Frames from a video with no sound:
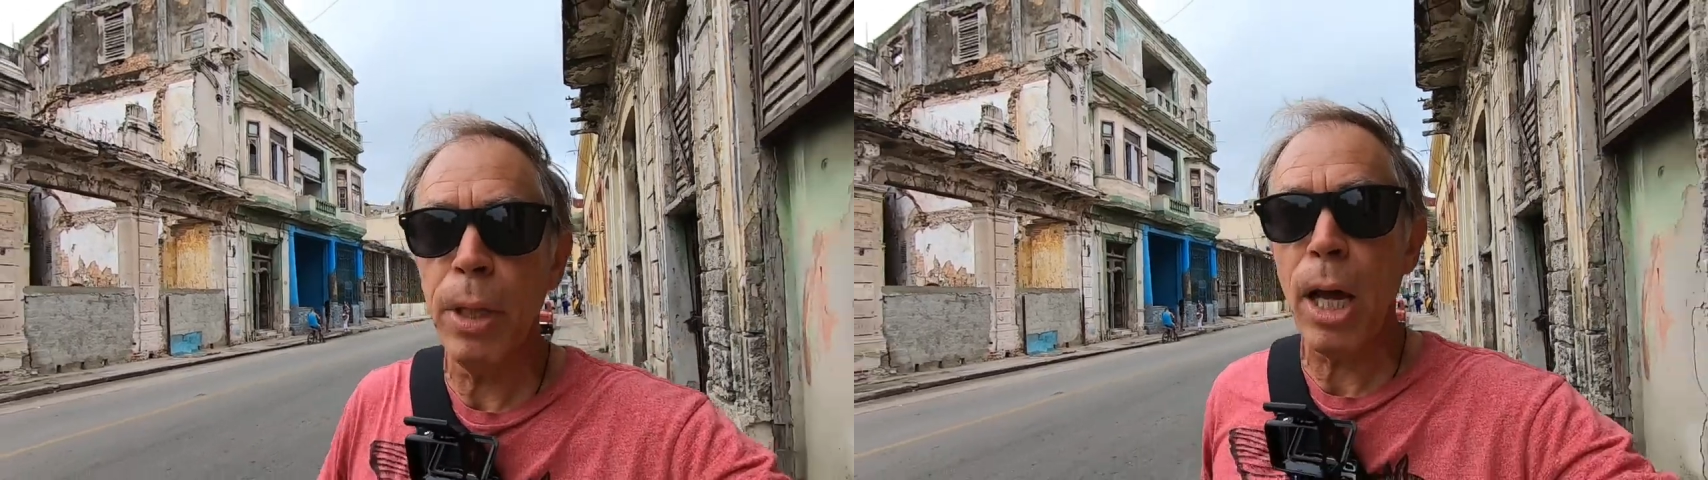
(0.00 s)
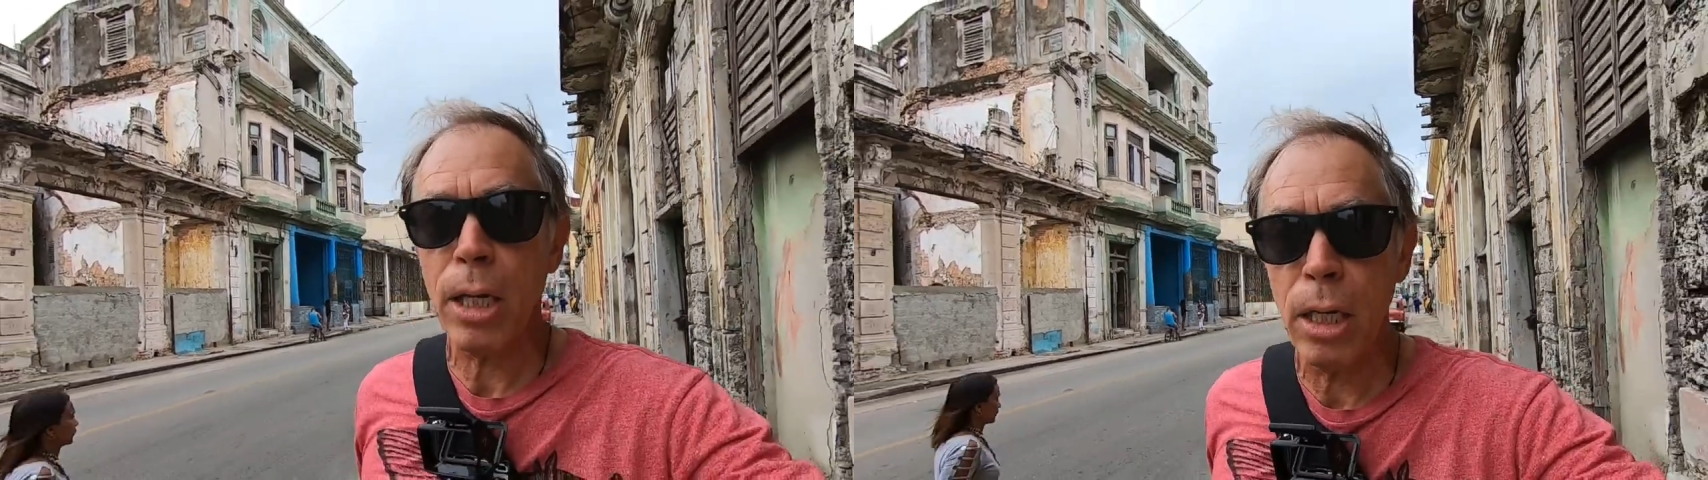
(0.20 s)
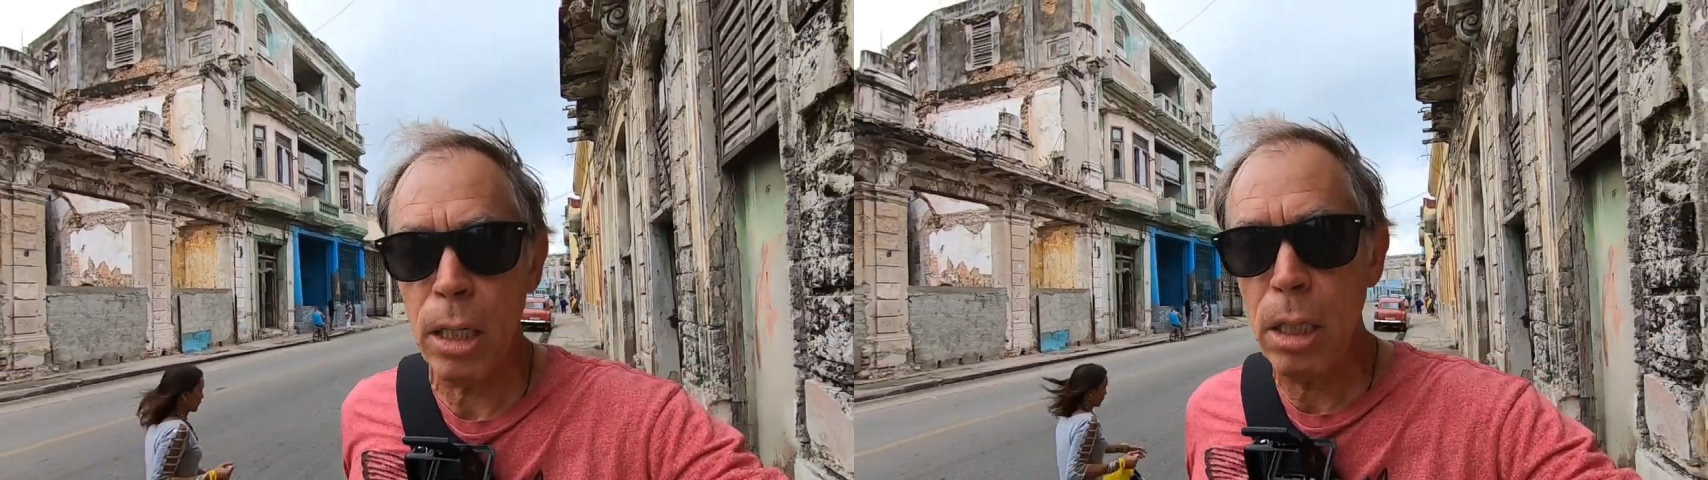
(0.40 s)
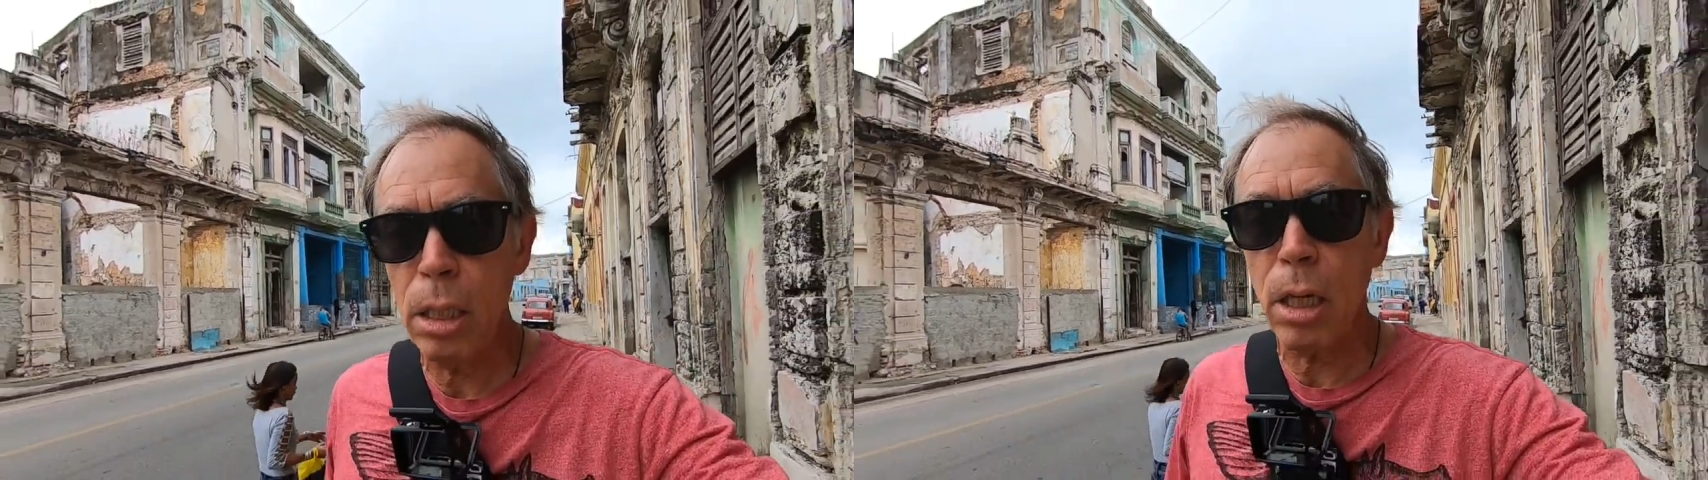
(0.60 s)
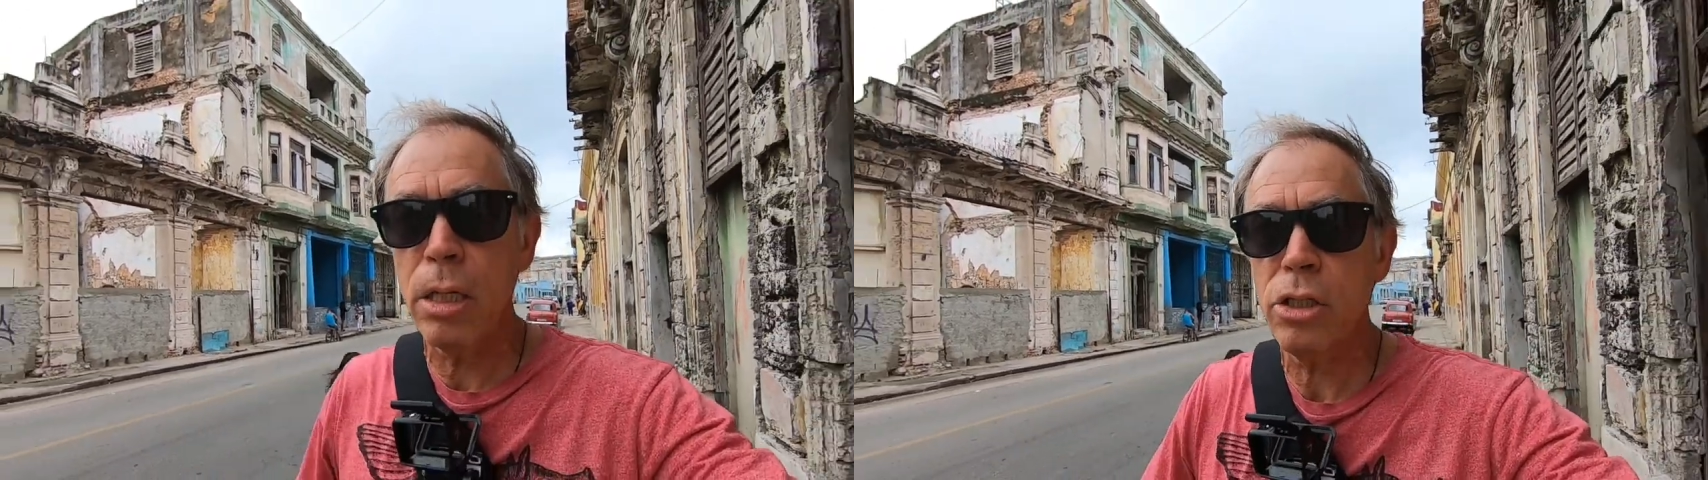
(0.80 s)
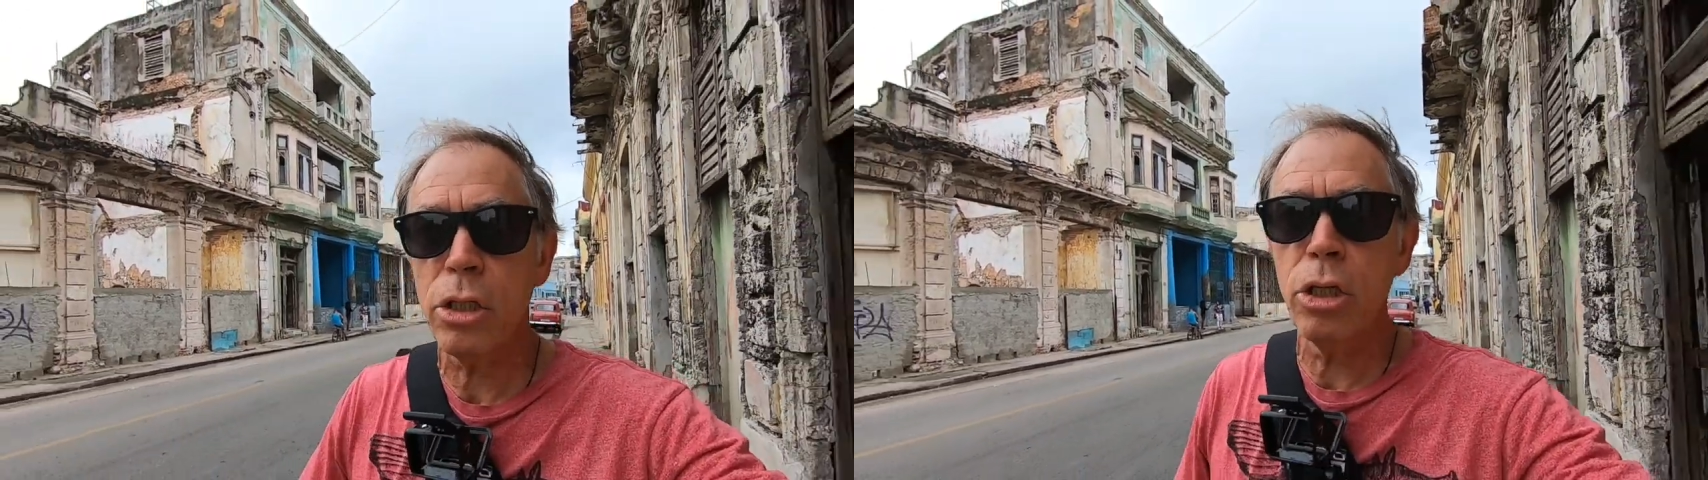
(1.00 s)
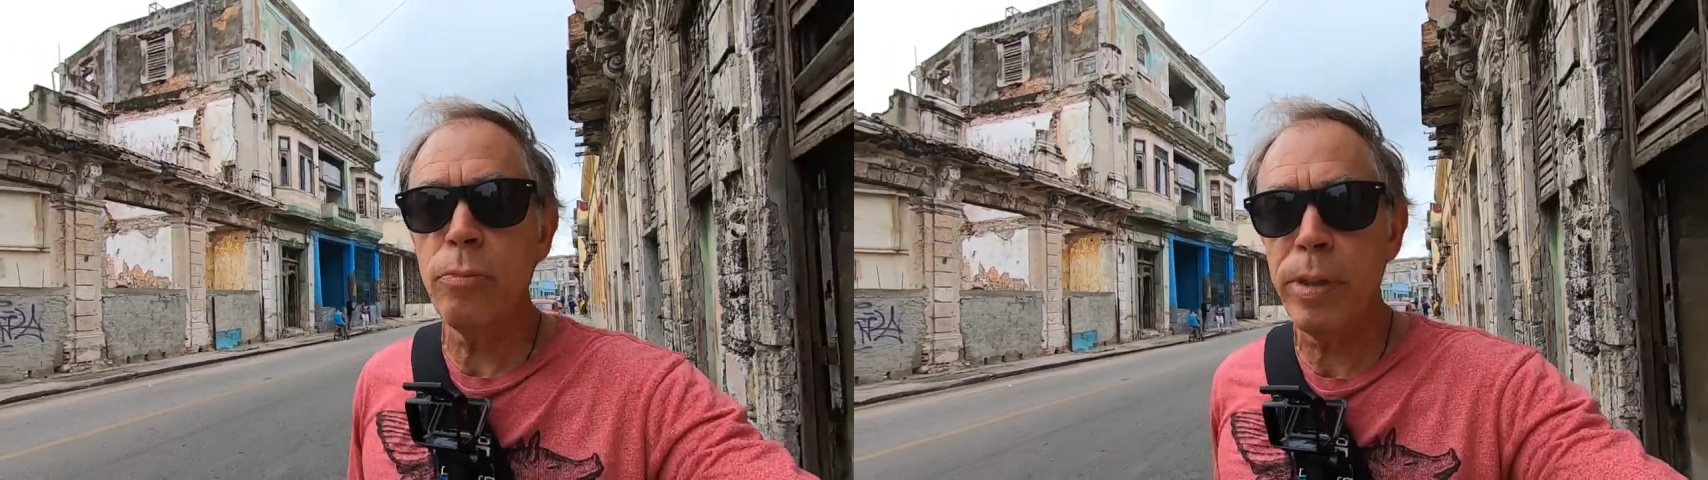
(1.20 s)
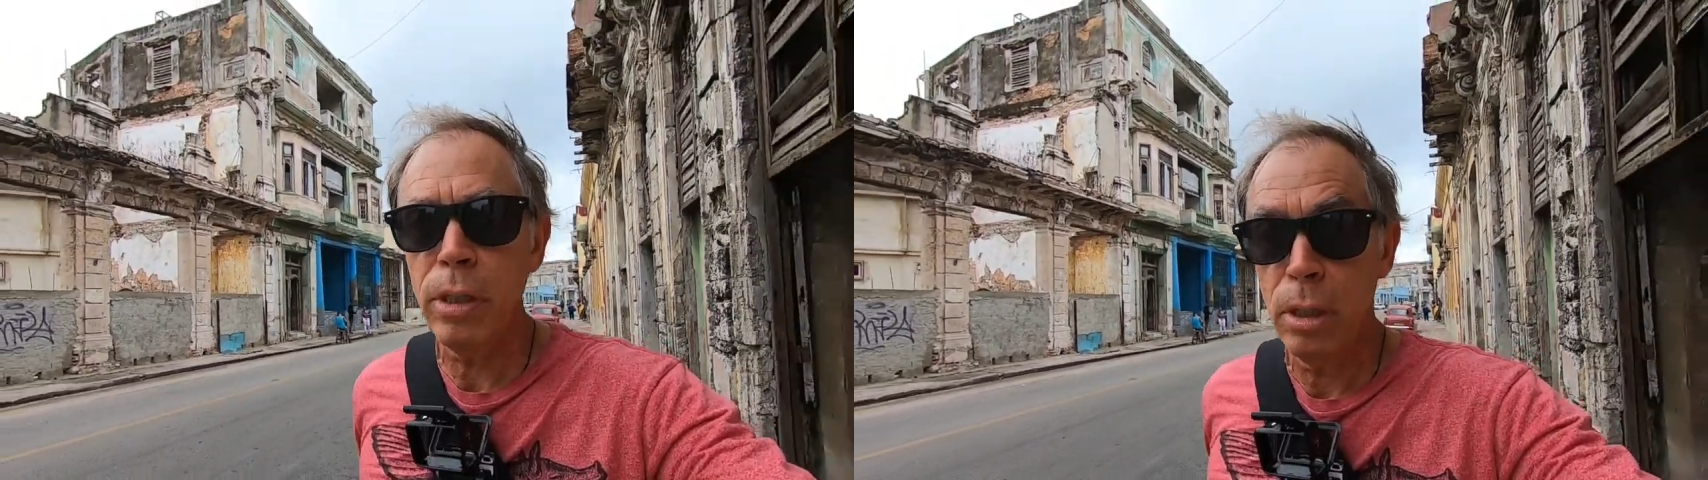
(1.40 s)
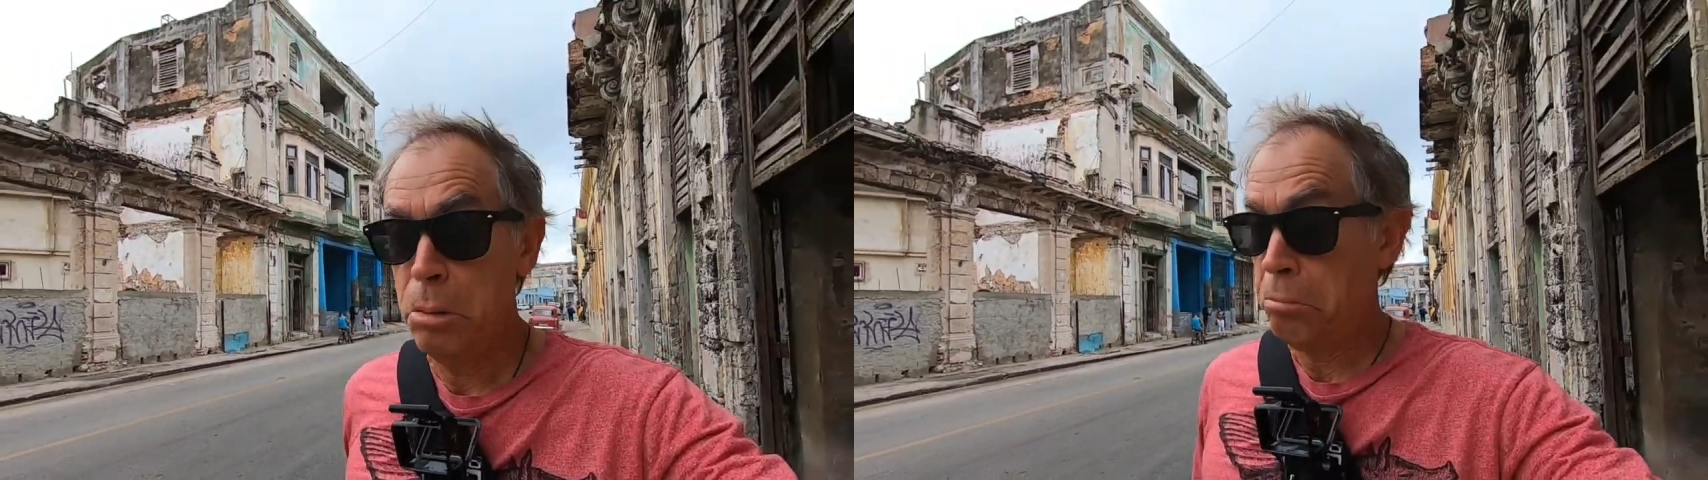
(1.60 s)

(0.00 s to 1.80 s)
blockade against Cuba?